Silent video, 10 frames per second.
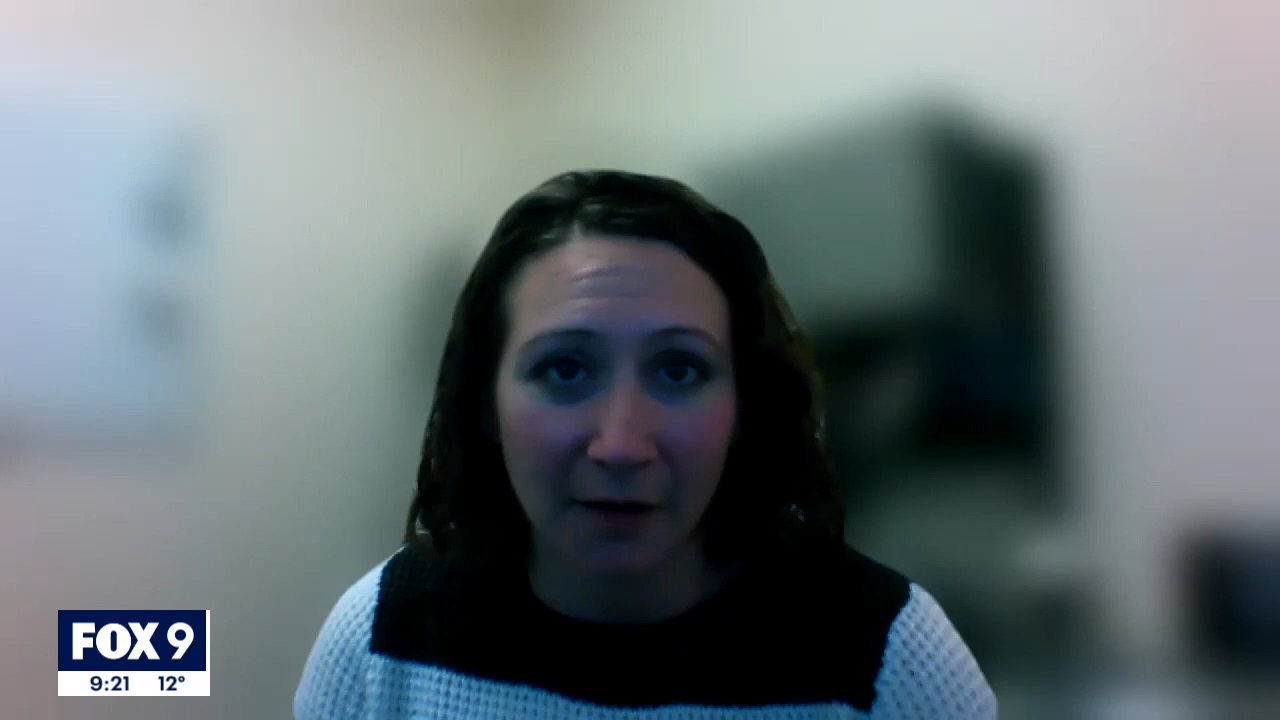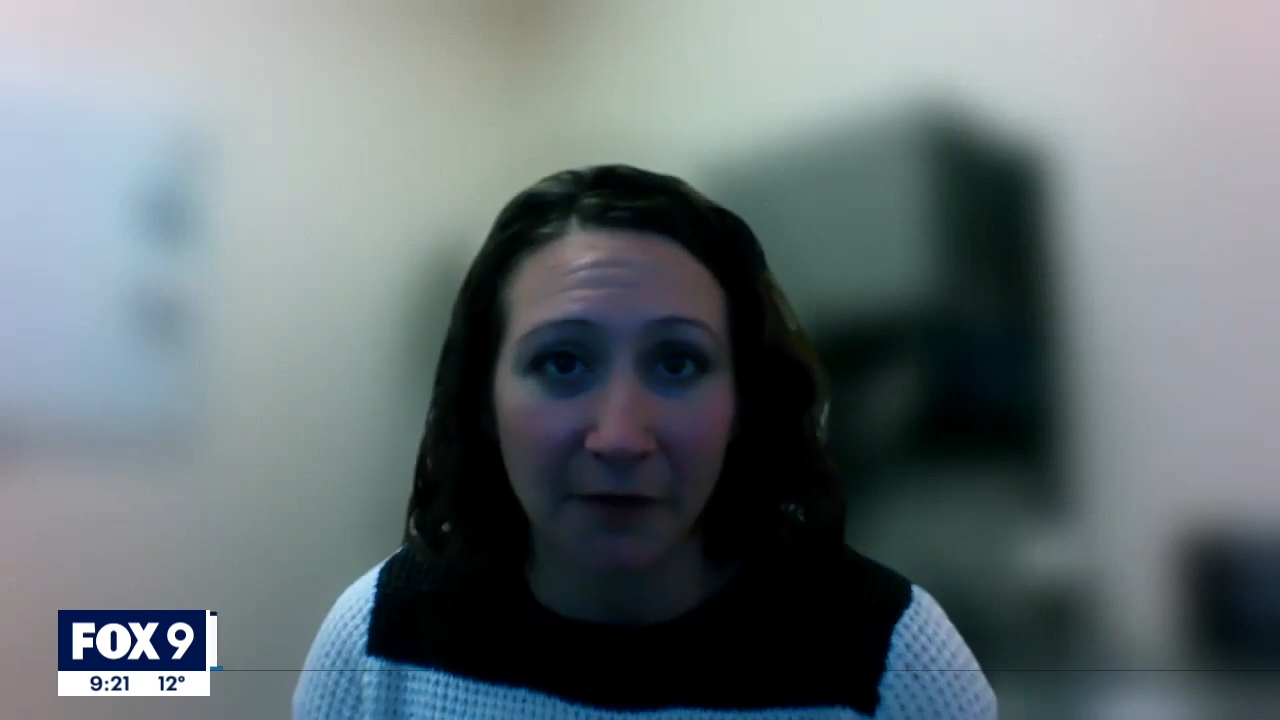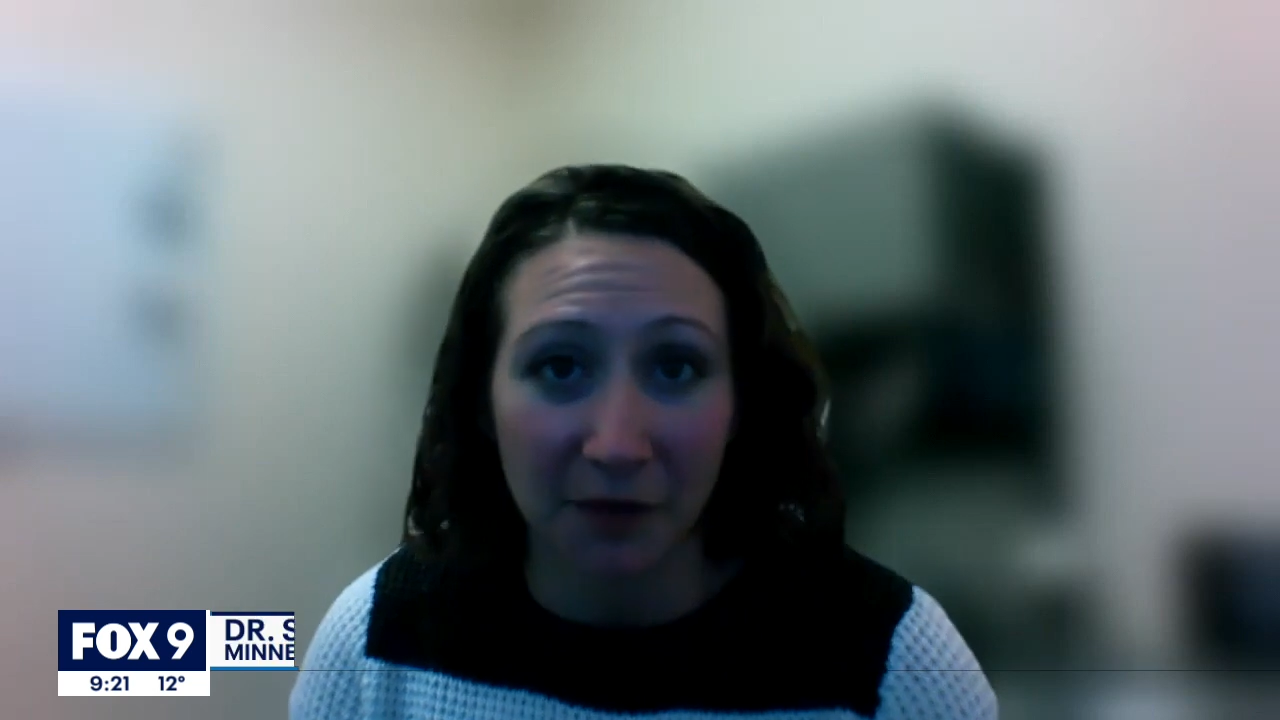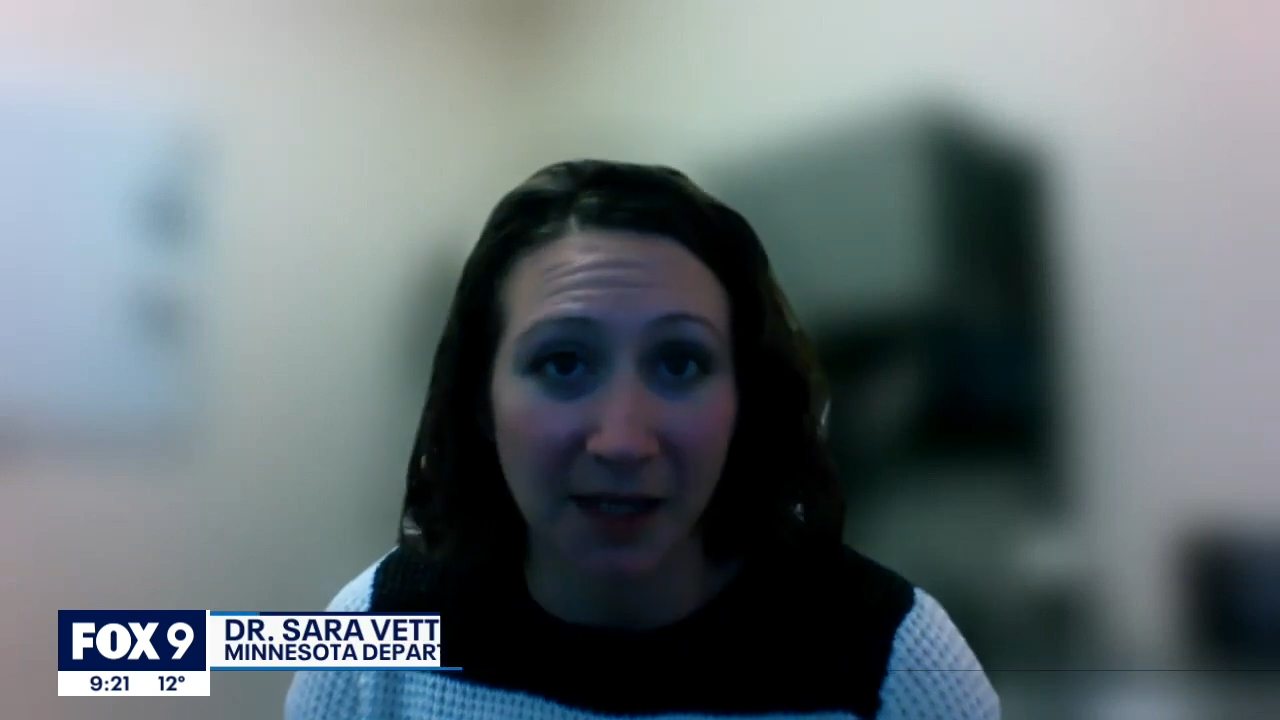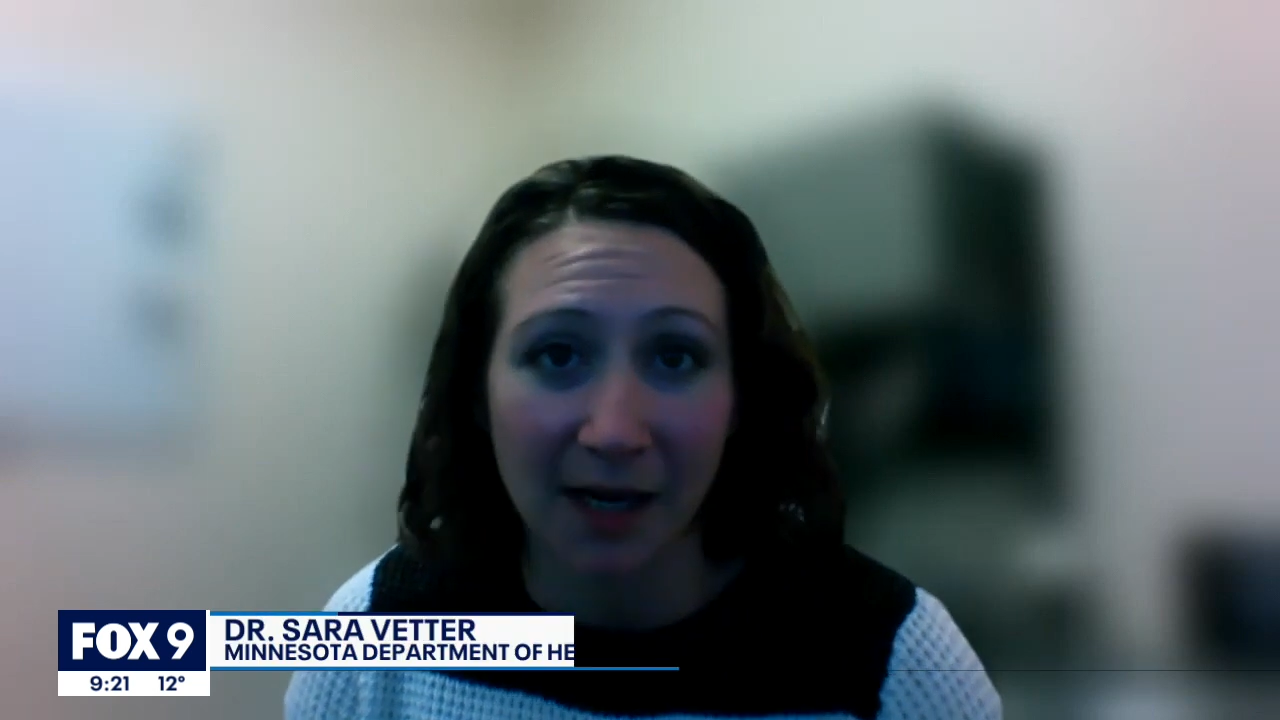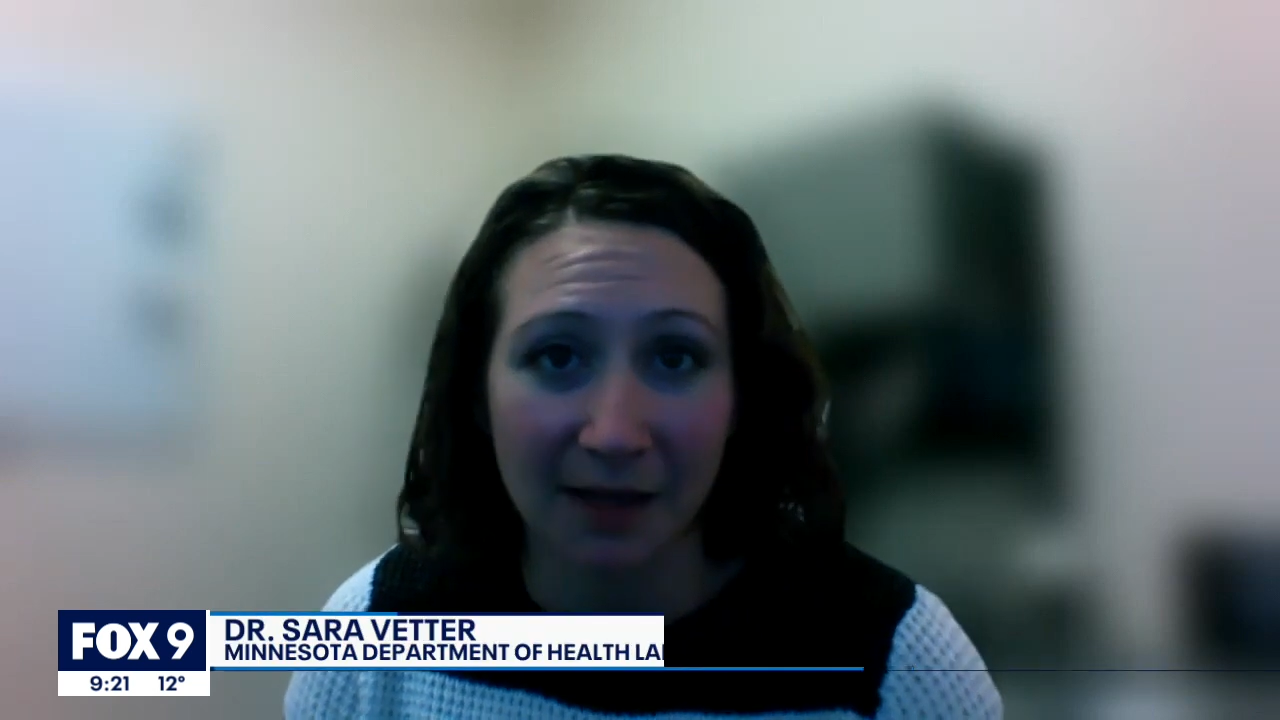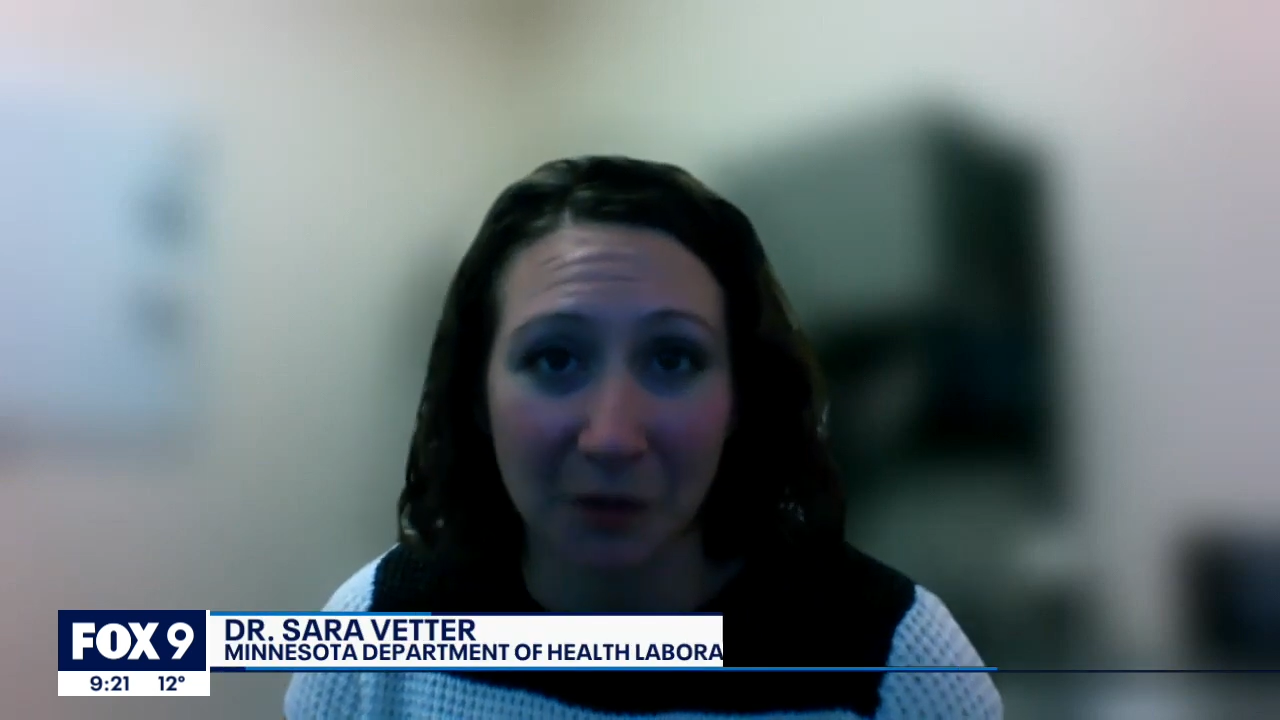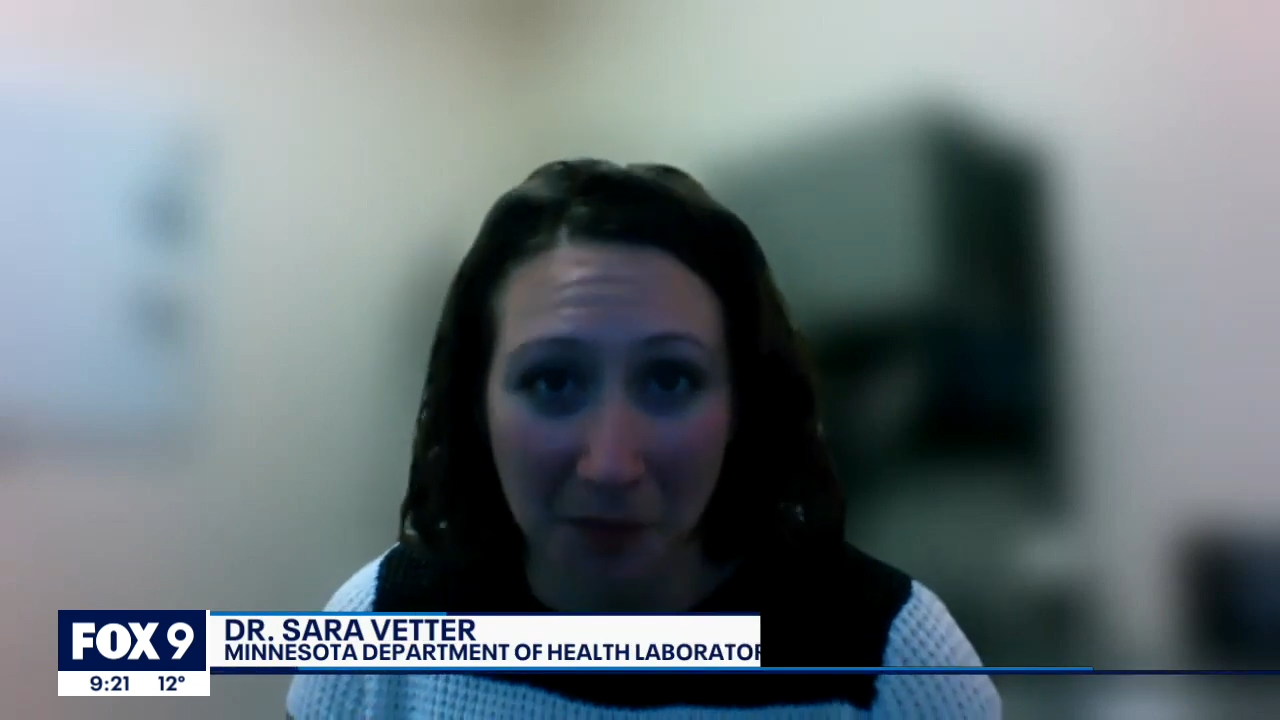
our first case,